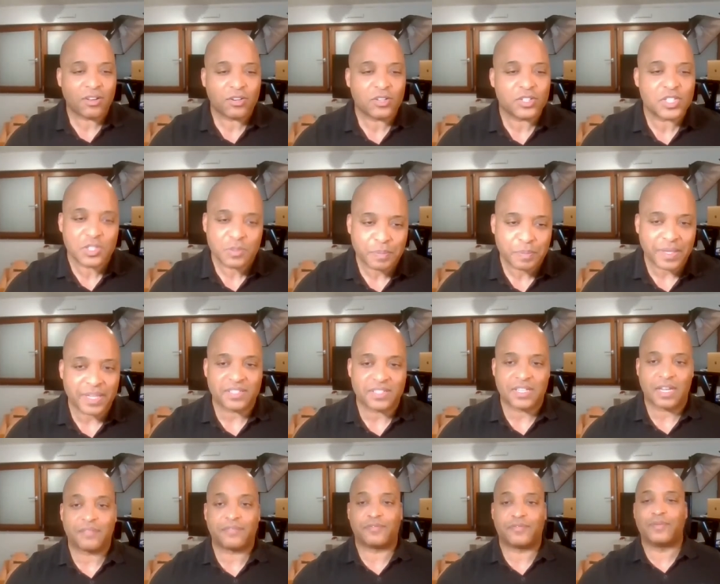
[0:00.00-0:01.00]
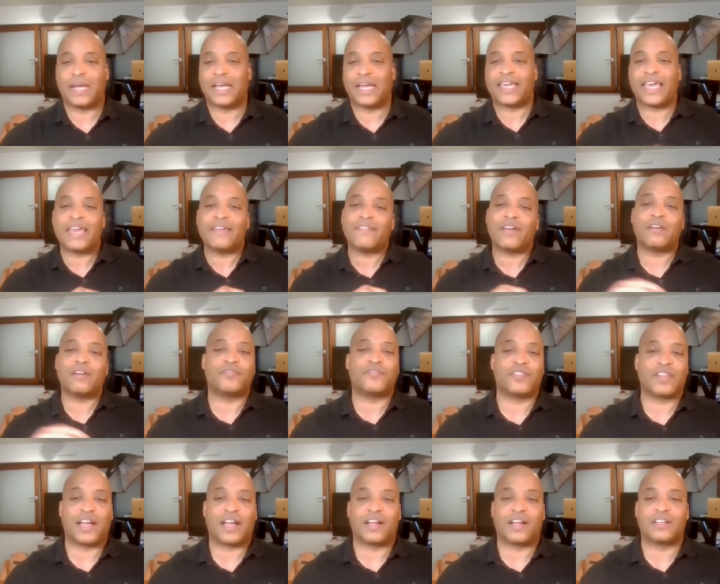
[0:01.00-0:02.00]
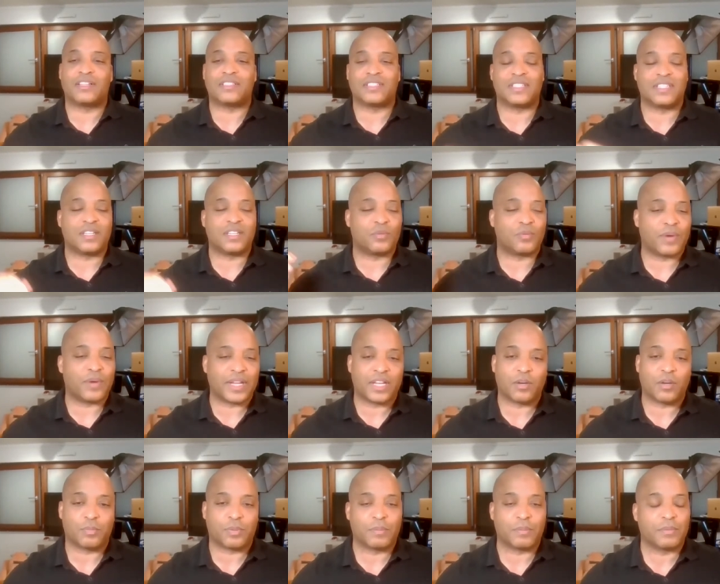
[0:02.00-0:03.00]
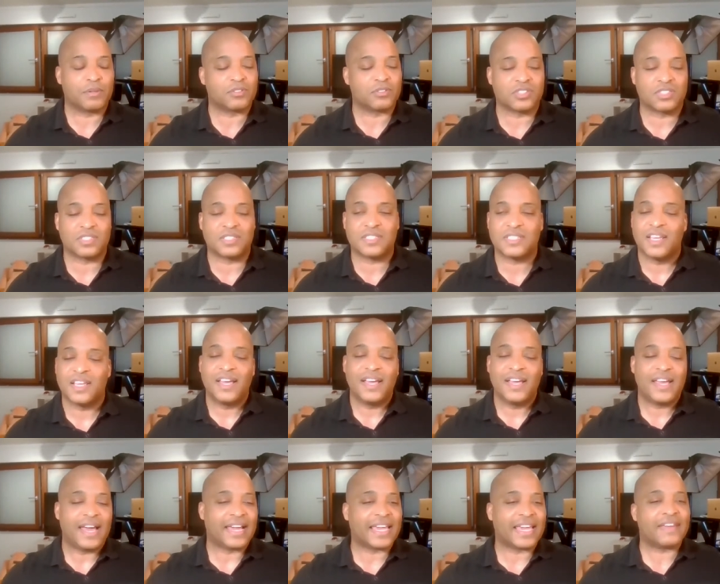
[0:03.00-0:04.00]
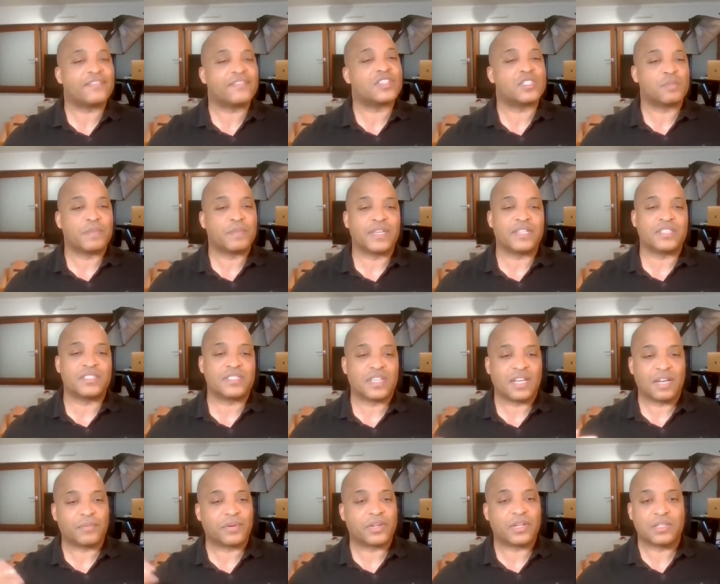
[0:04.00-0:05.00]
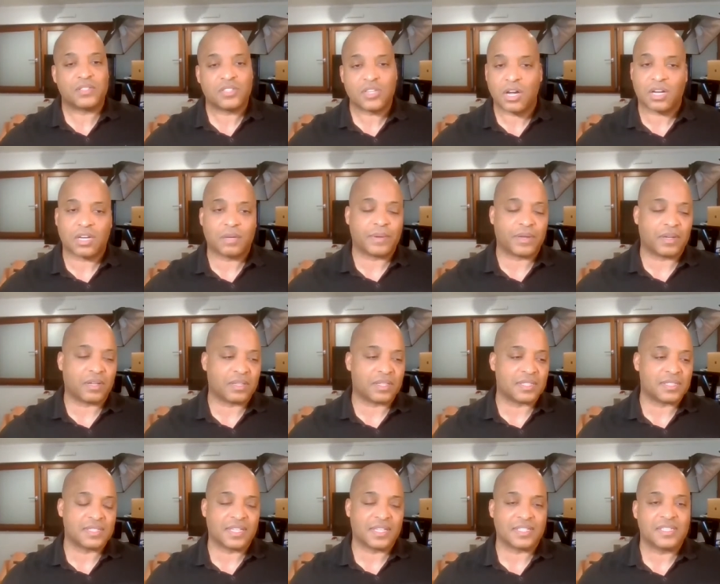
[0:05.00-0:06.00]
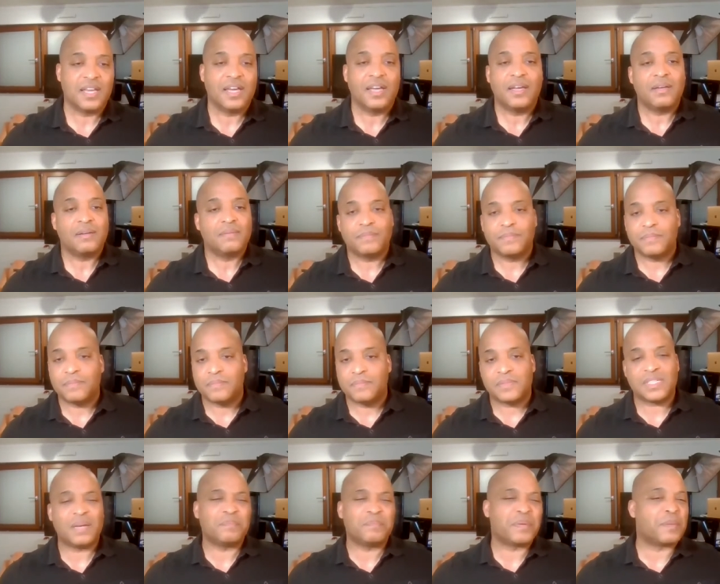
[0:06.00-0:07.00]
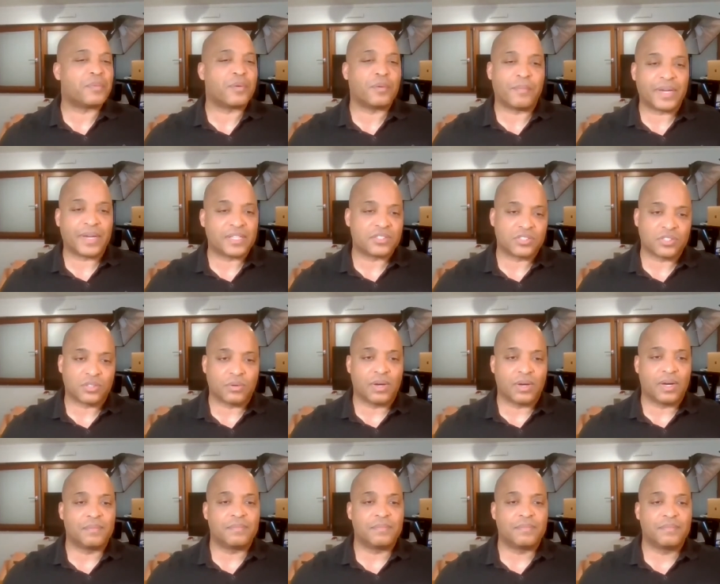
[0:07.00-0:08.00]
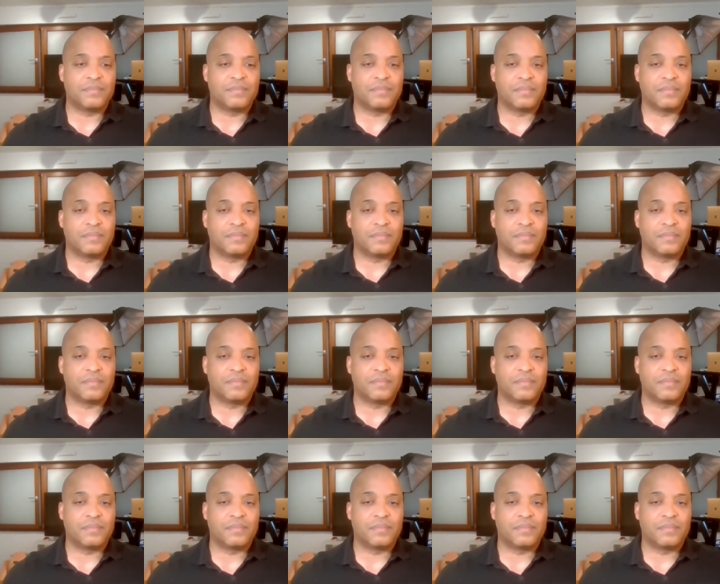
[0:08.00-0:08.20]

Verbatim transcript: held a speech, I, f- I gave out flyers and did radio promotions. I gave a speech that I'm going to talk about all these things. Some people might show up.